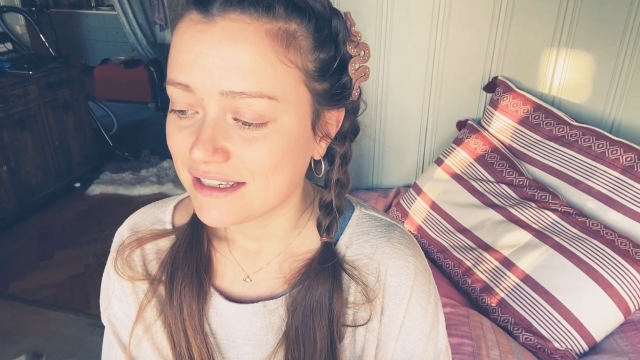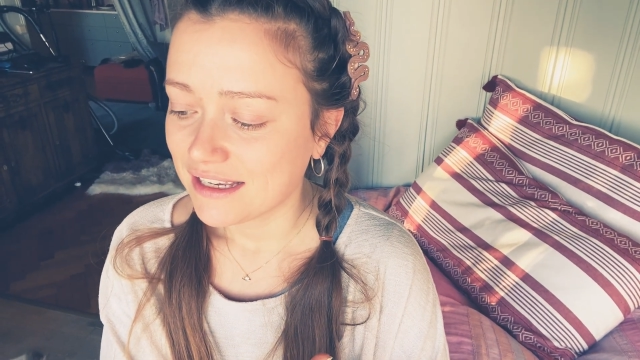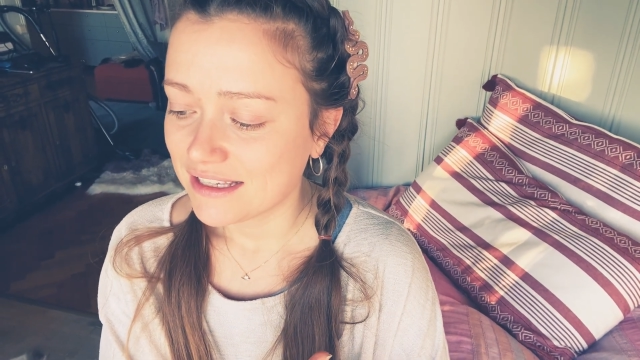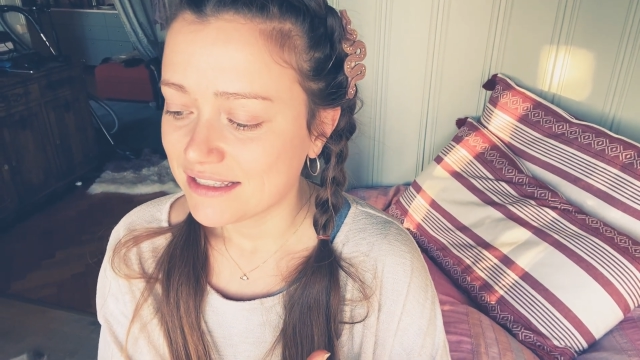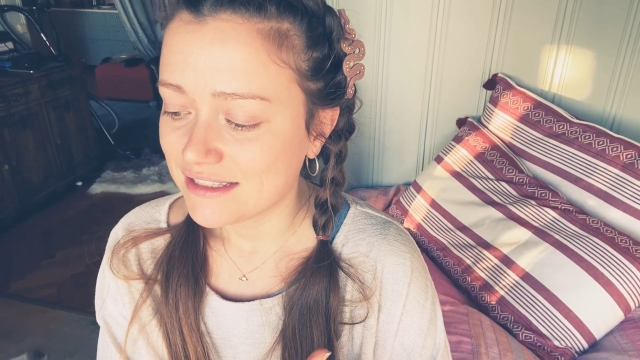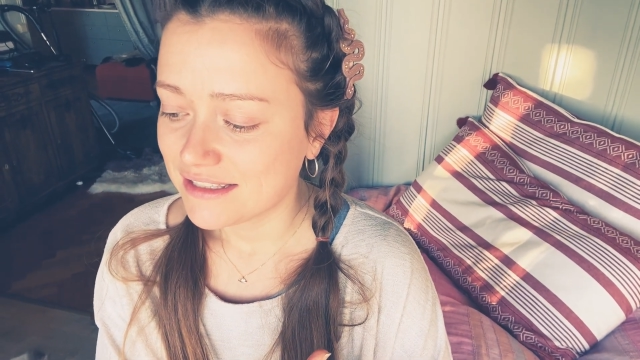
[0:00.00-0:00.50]

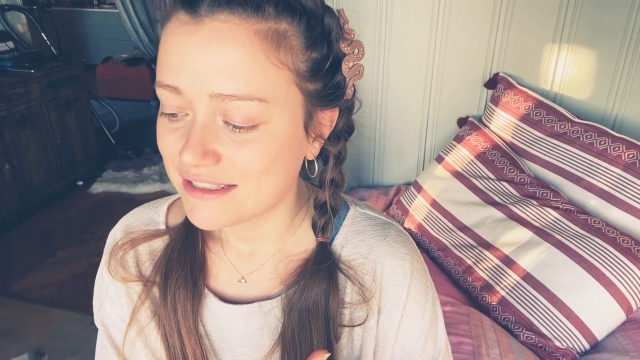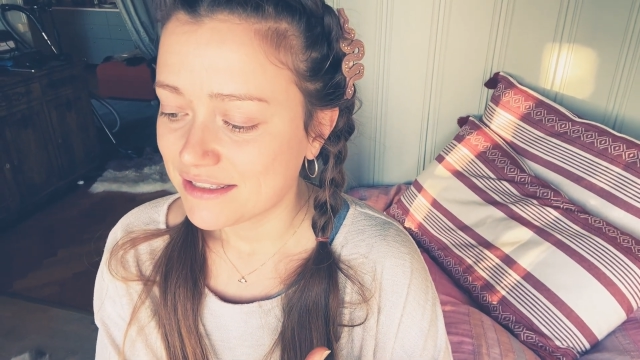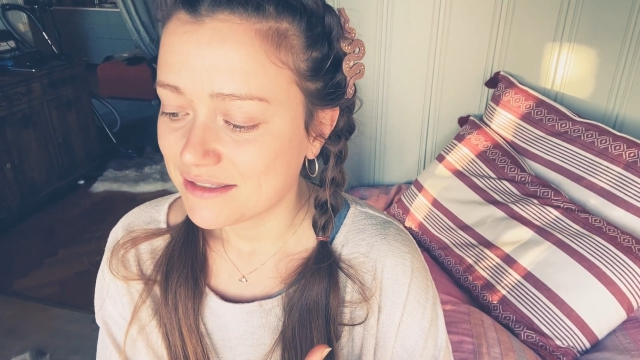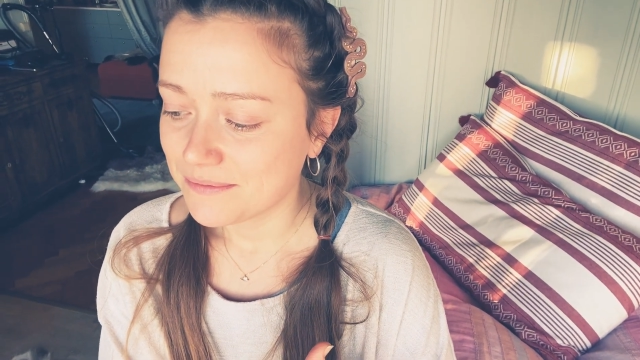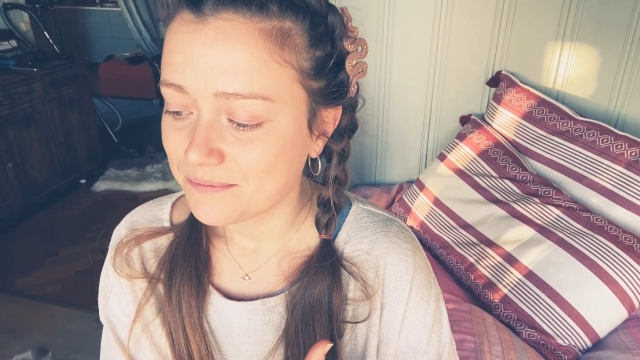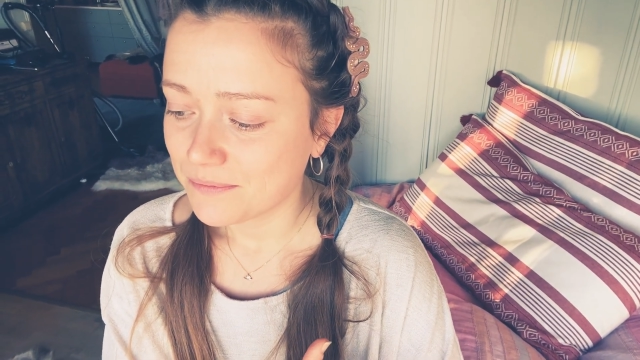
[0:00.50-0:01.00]

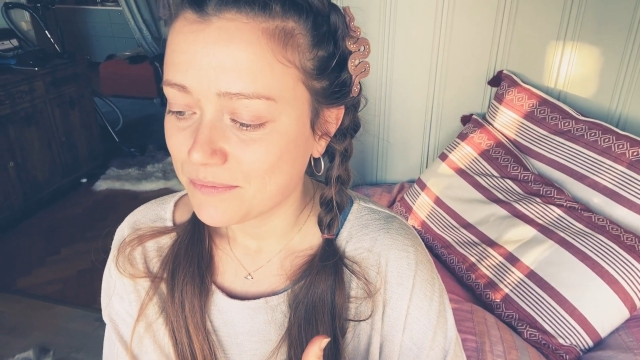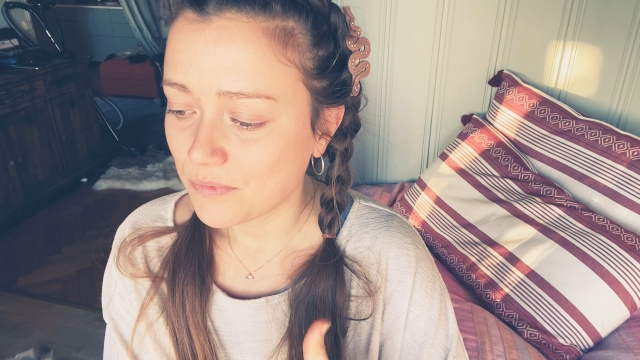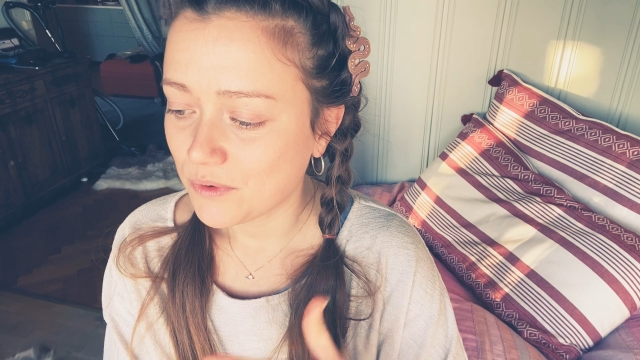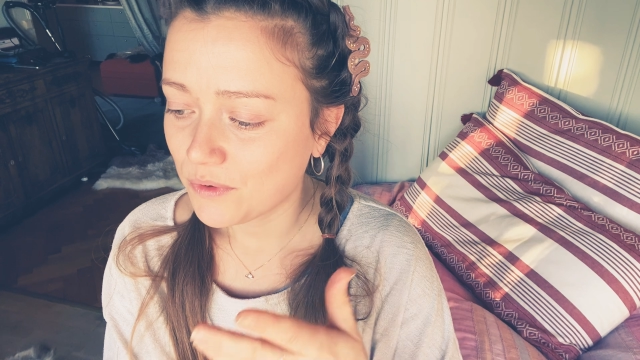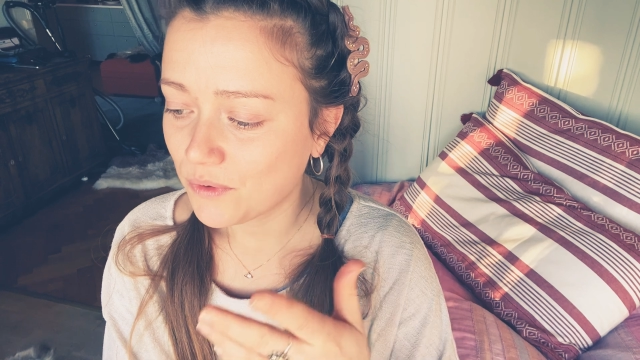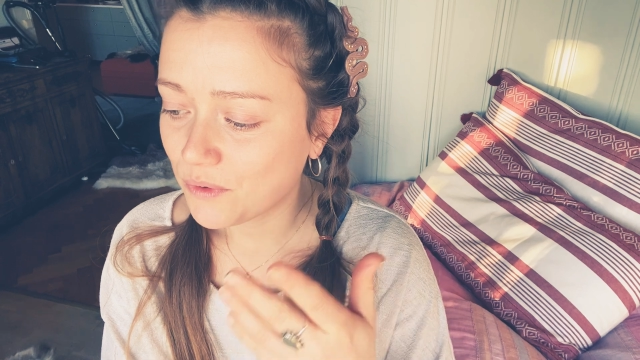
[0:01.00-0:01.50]
as
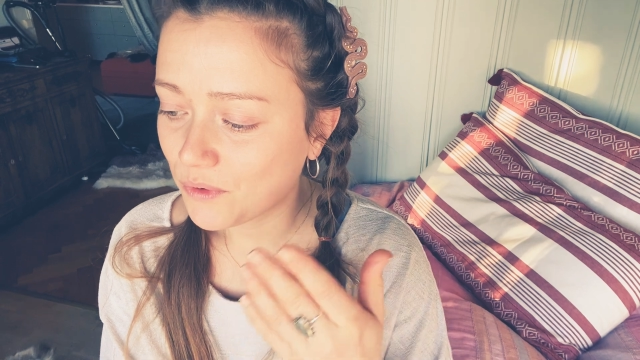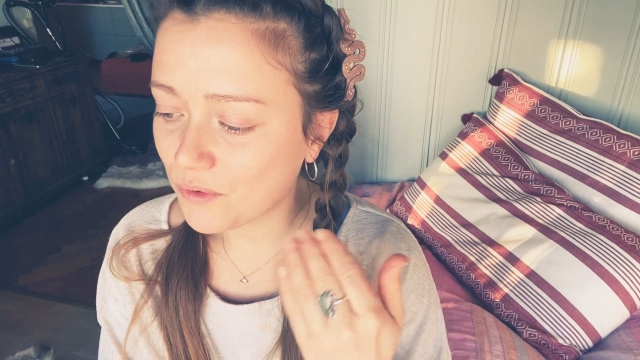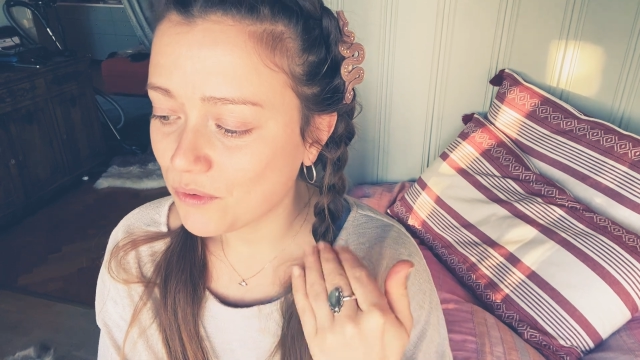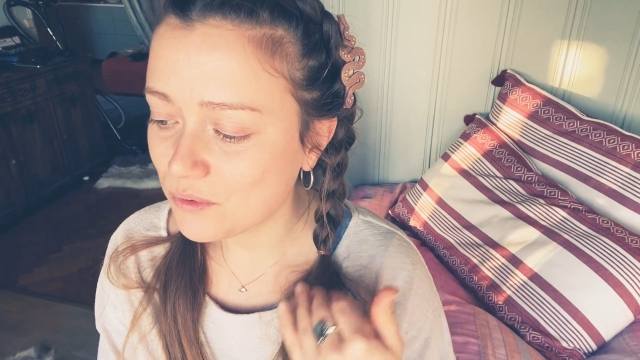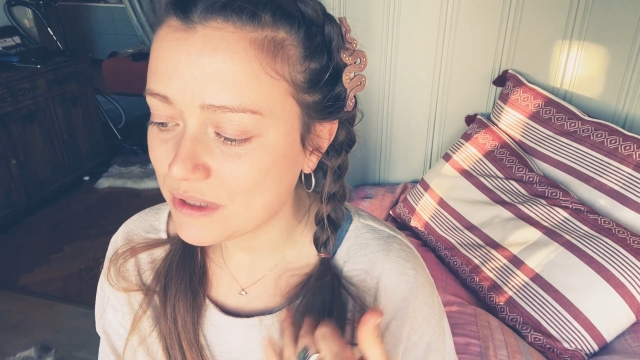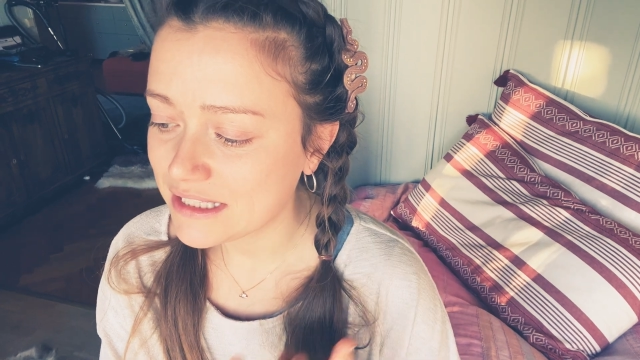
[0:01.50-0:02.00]

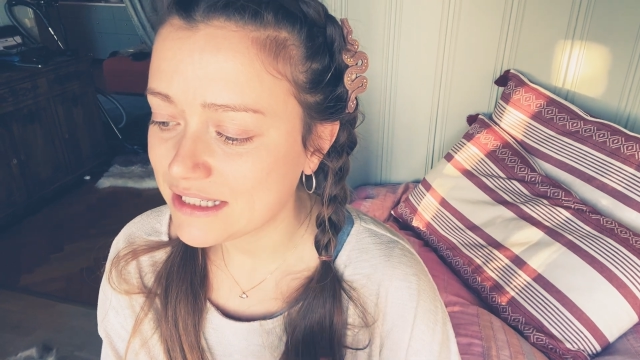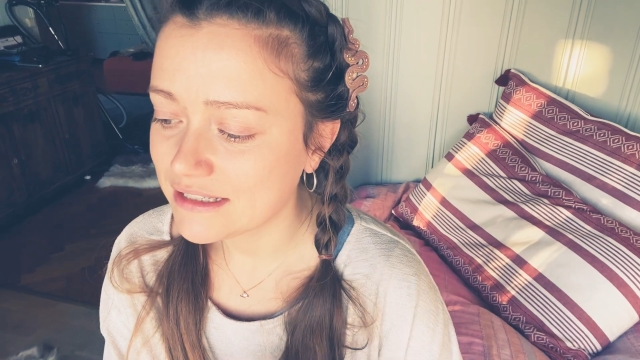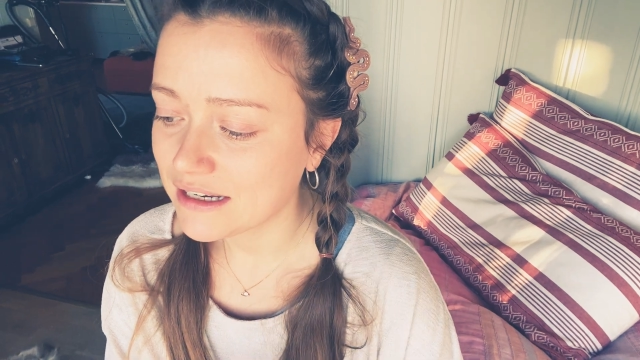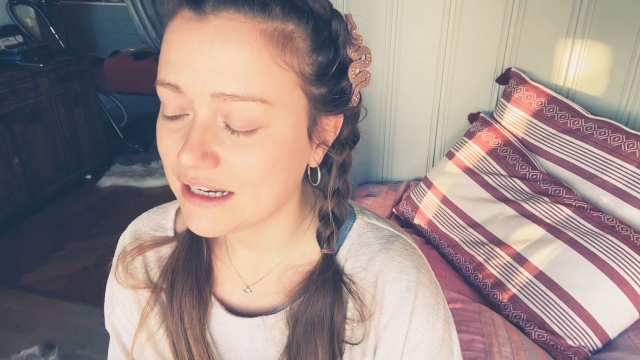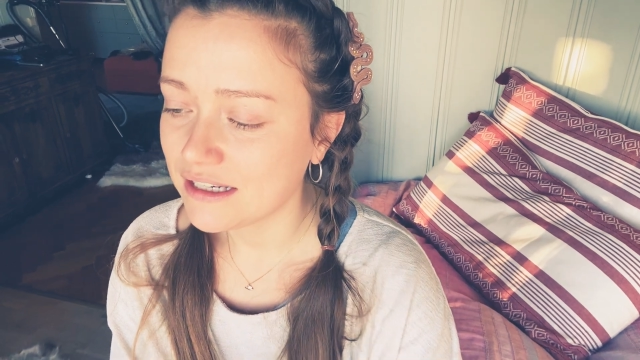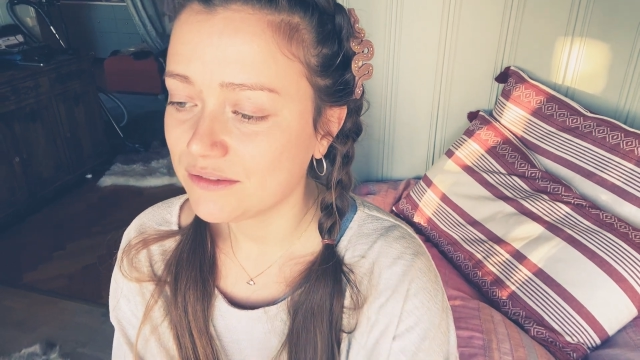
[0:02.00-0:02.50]
always this
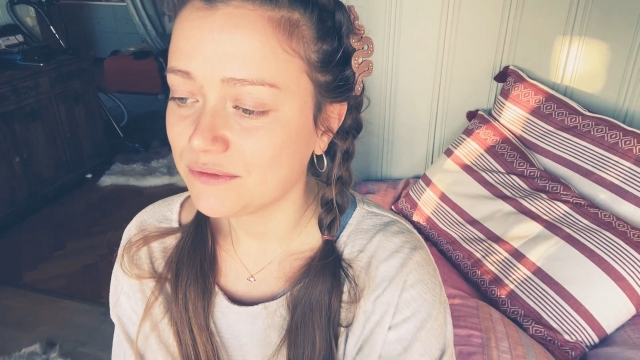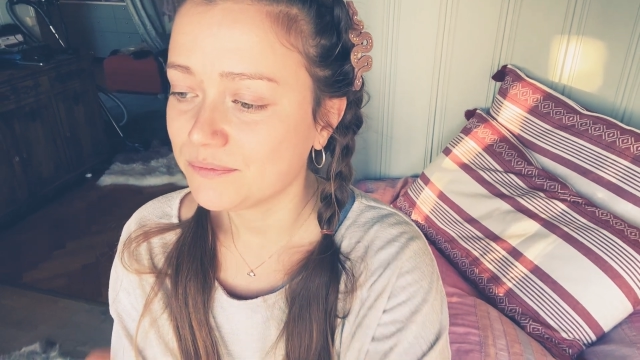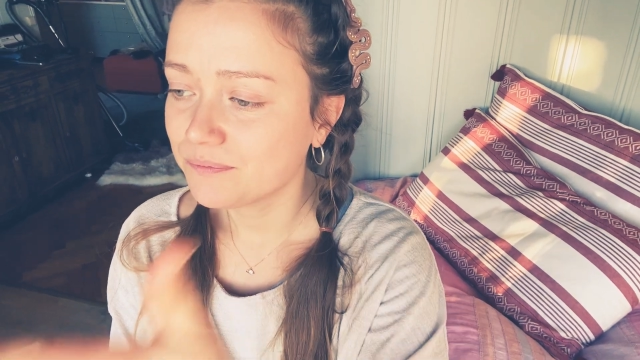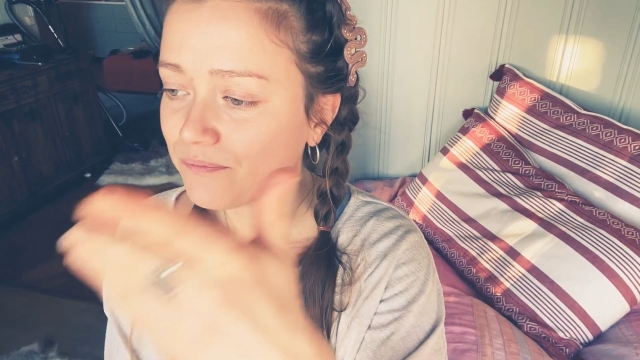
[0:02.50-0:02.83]
kind of